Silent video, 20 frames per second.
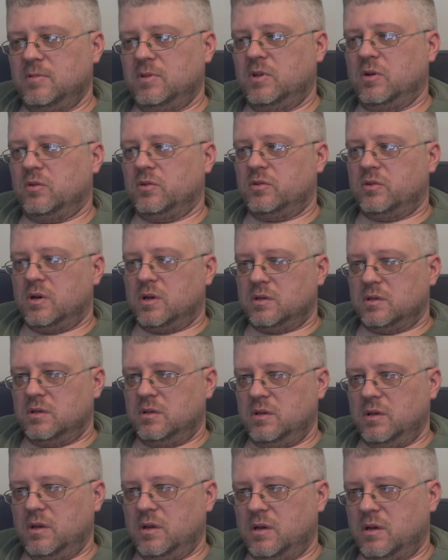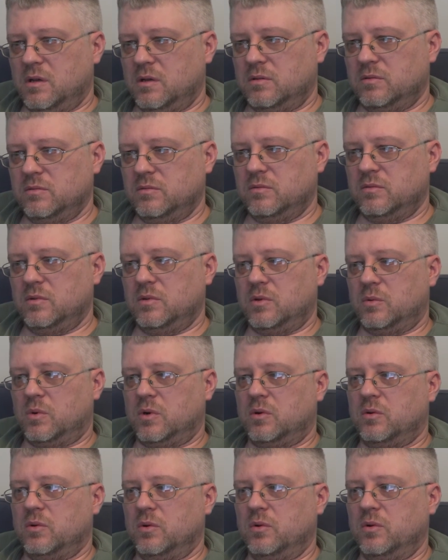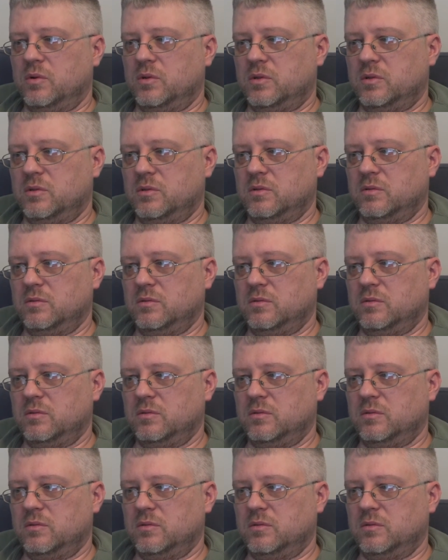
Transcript: don't trust the recruiters